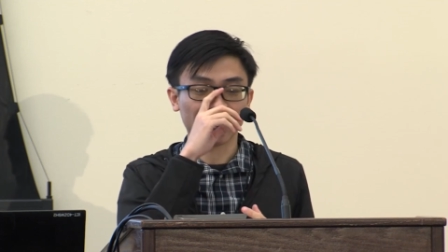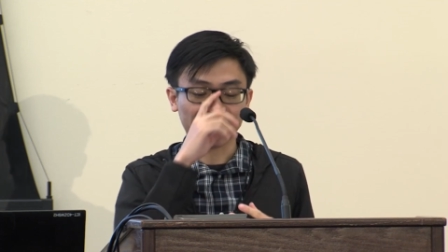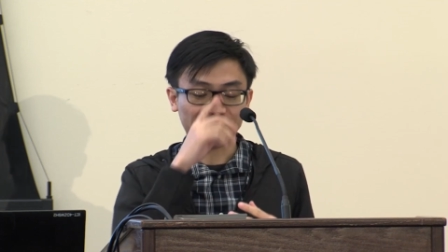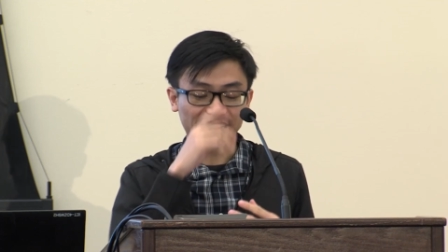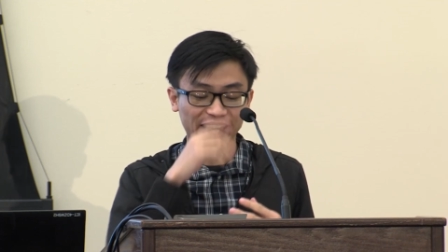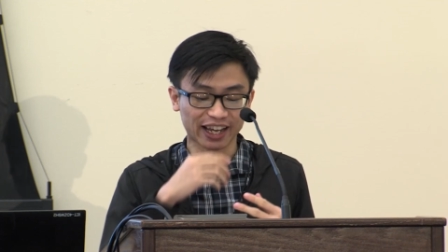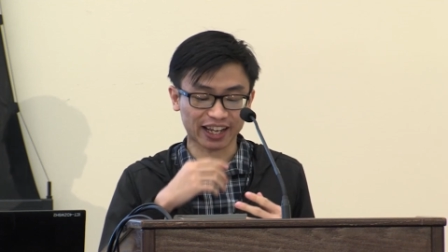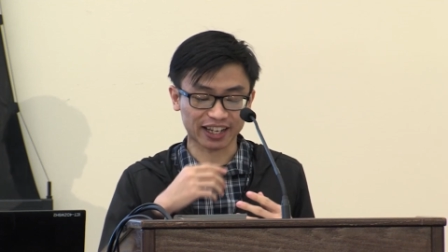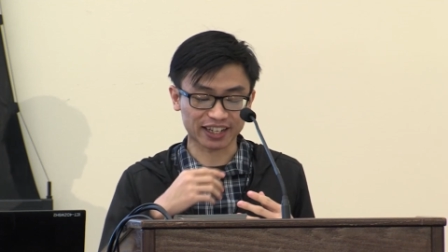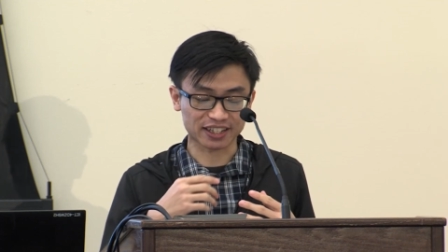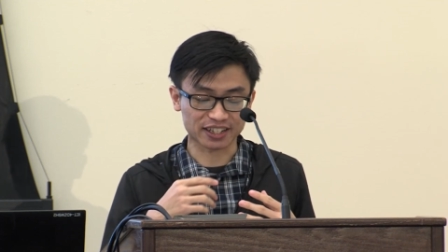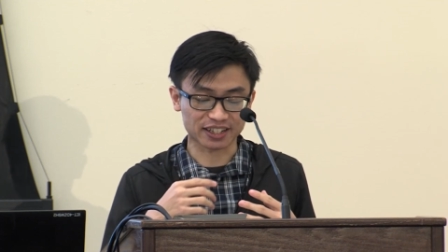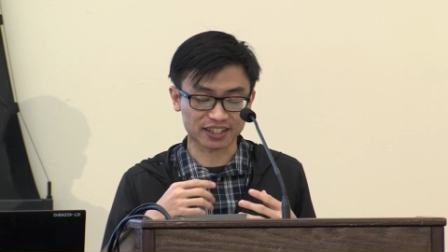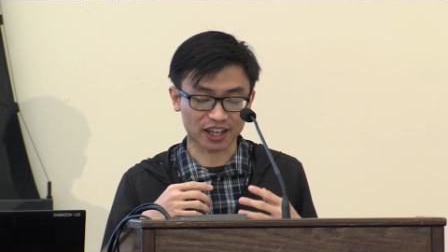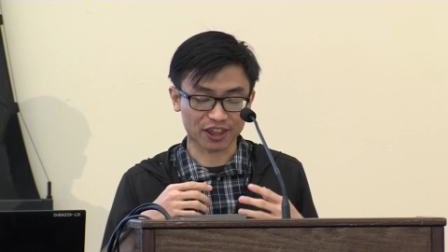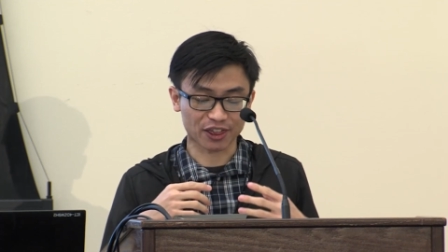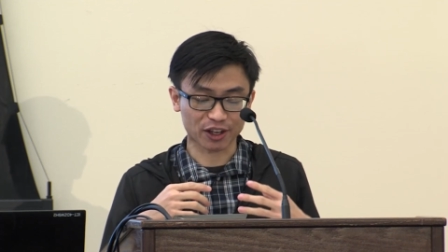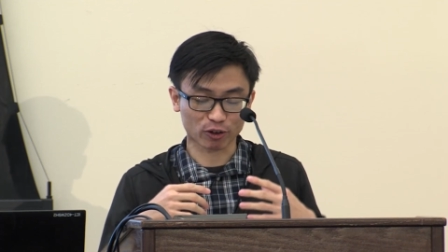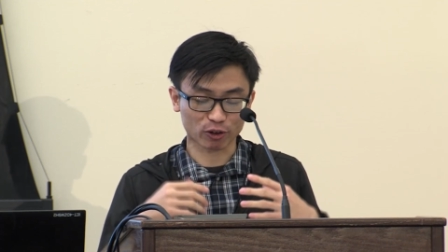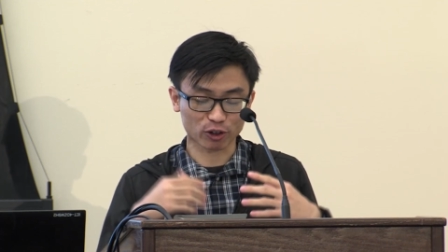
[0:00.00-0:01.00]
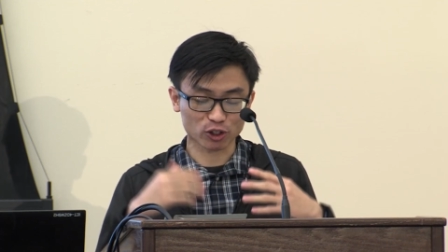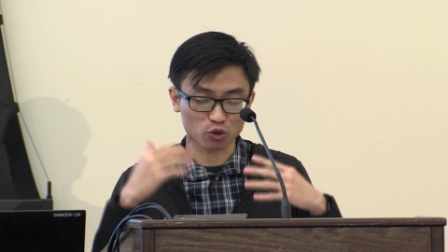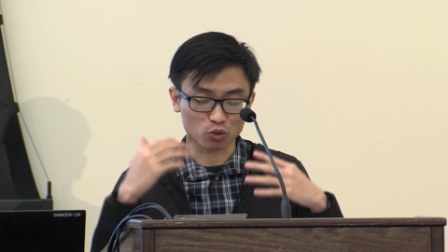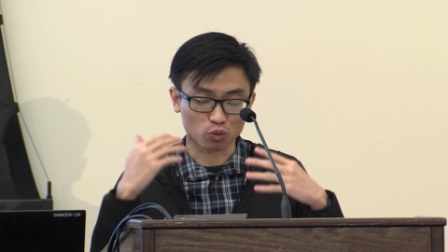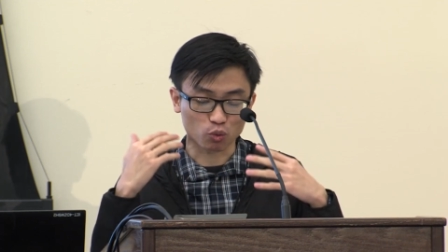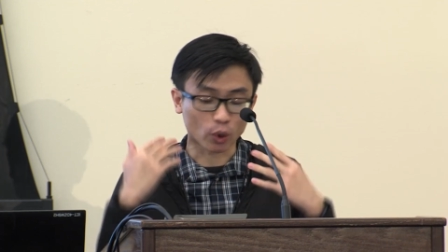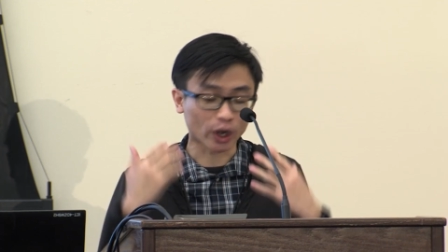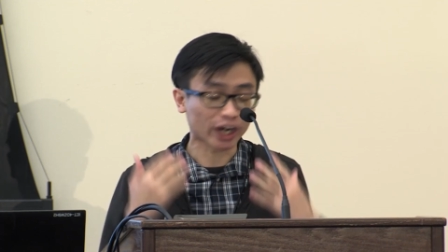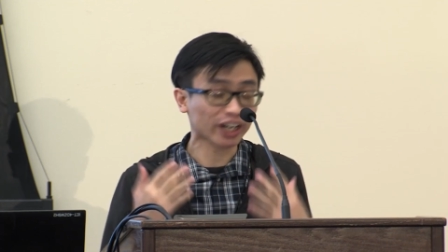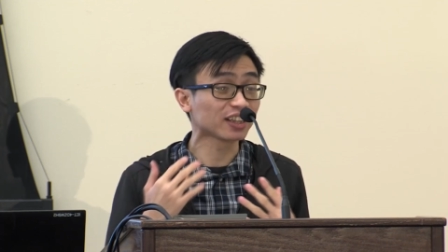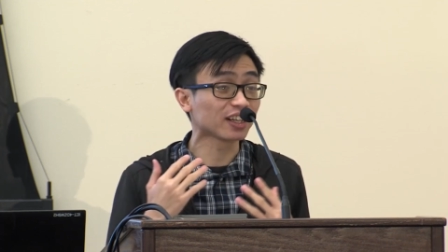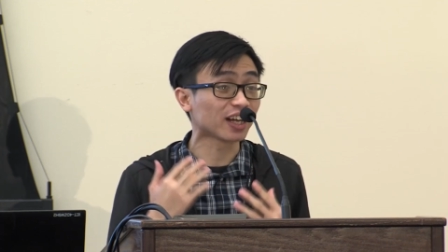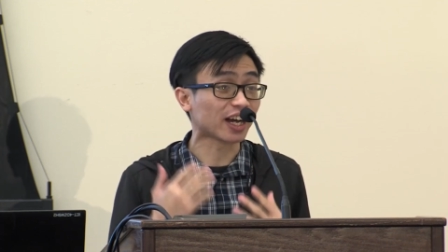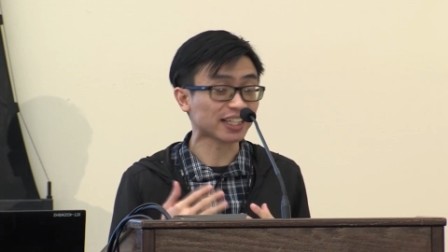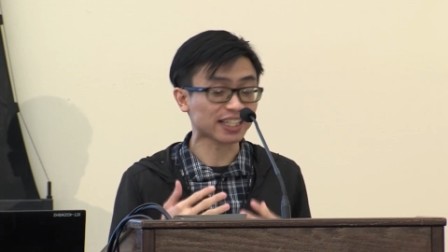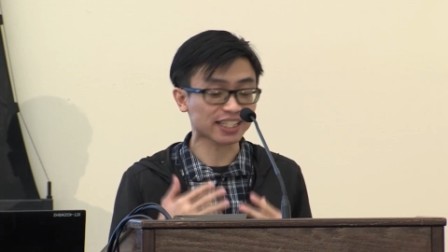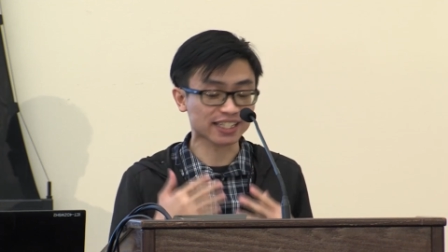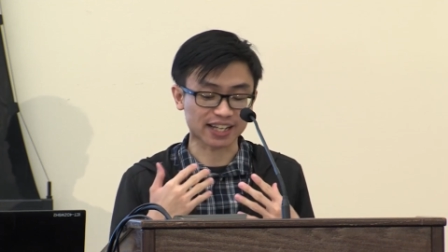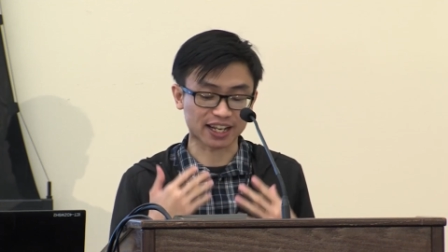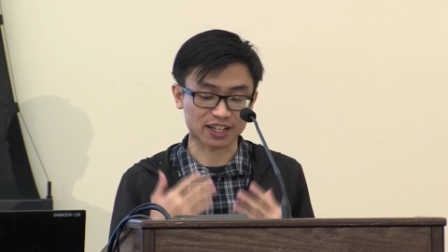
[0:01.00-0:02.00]
and there was one line
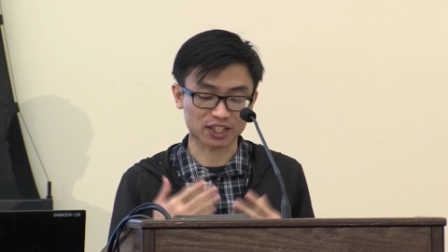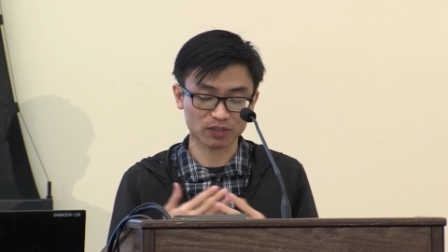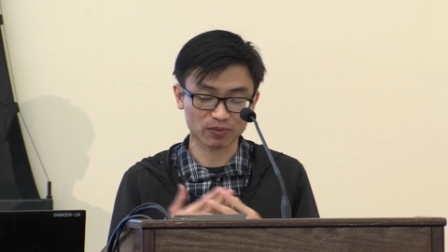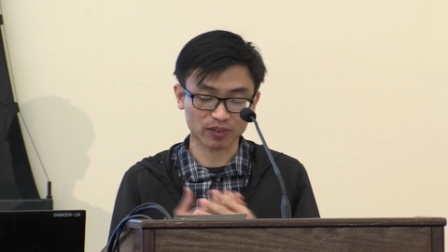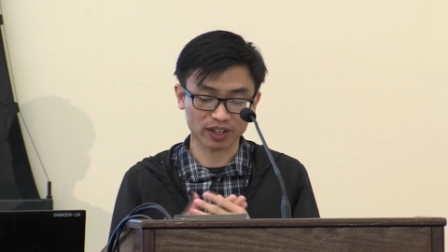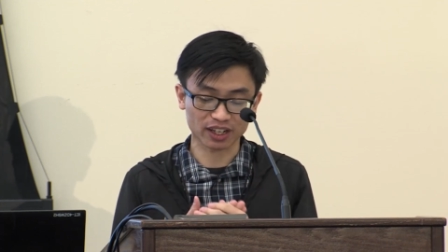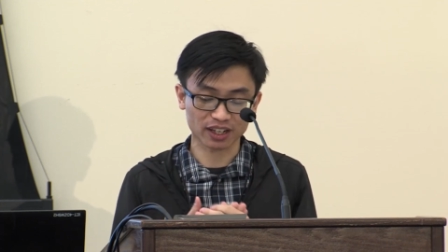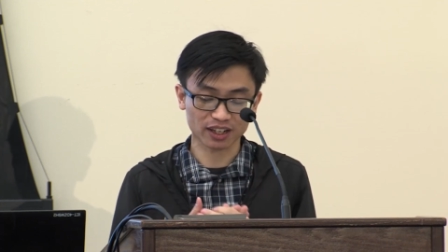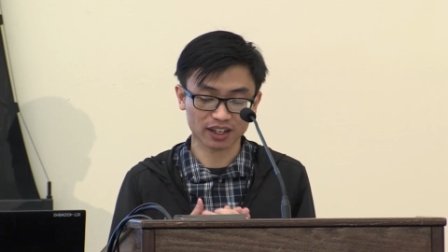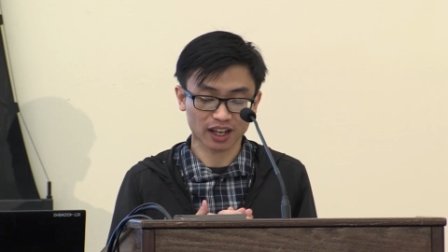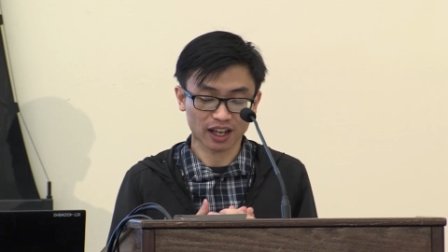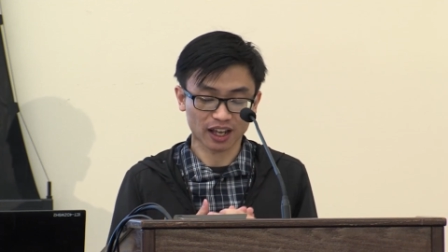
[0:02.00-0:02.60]
he said to me